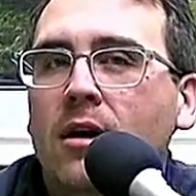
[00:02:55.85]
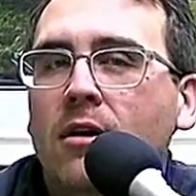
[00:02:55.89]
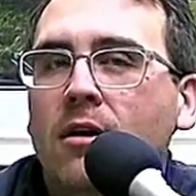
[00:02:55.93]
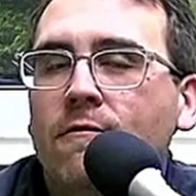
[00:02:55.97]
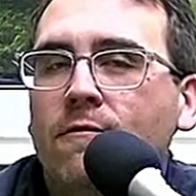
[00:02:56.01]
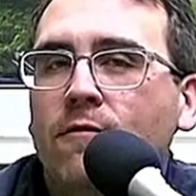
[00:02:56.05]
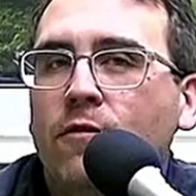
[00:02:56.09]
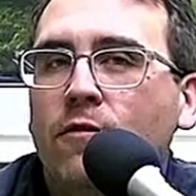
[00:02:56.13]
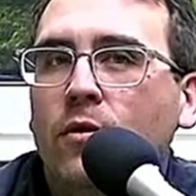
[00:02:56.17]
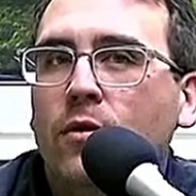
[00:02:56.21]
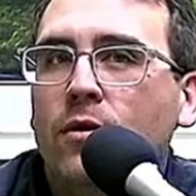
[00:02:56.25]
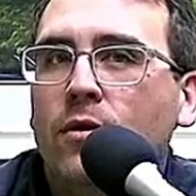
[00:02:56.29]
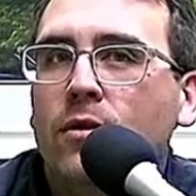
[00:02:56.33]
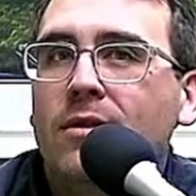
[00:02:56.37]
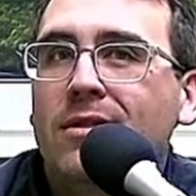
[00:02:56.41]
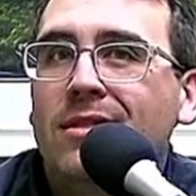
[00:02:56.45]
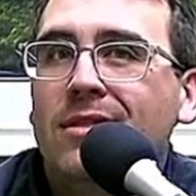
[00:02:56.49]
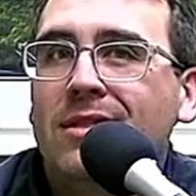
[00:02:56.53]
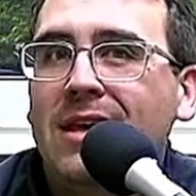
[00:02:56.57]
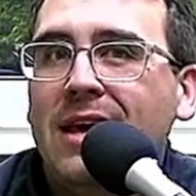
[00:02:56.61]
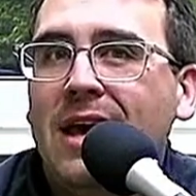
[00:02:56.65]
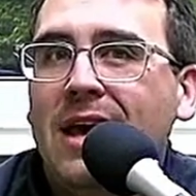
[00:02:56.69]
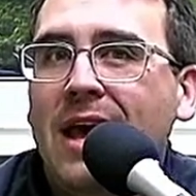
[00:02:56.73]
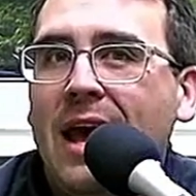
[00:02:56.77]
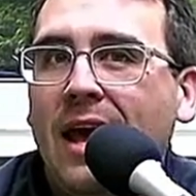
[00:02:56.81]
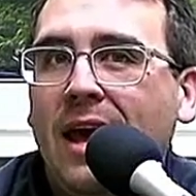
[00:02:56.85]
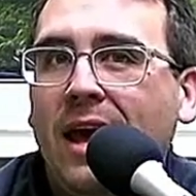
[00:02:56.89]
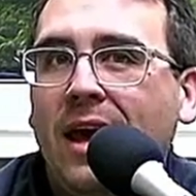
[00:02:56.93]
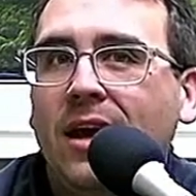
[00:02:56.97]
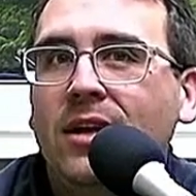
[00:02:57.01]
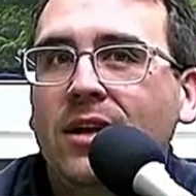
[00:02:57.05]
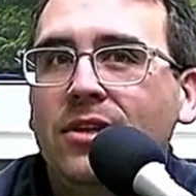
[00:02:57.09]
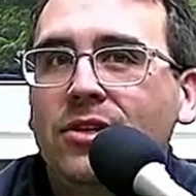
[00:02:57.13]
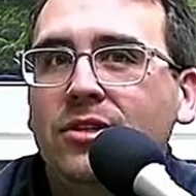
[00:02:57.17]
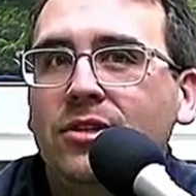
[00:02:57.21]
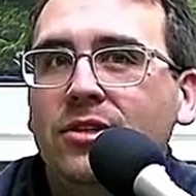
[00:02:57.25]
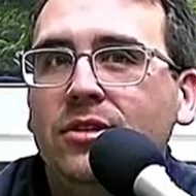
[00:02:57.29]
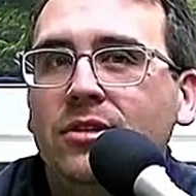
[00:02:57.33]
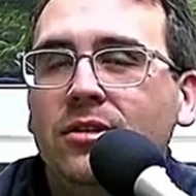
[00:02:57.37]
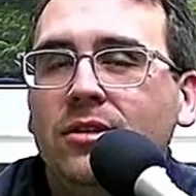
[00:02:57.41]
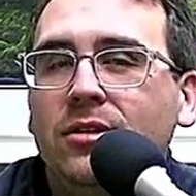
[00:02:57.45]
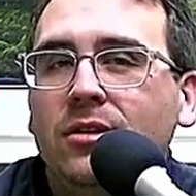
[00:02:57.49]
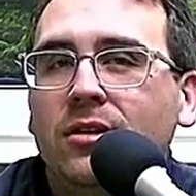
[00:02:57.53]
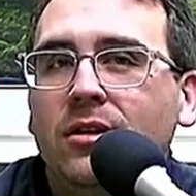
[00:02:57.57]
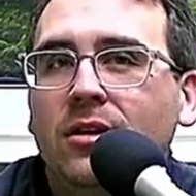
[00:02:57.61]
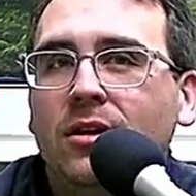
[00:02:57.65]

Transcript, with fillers: for the age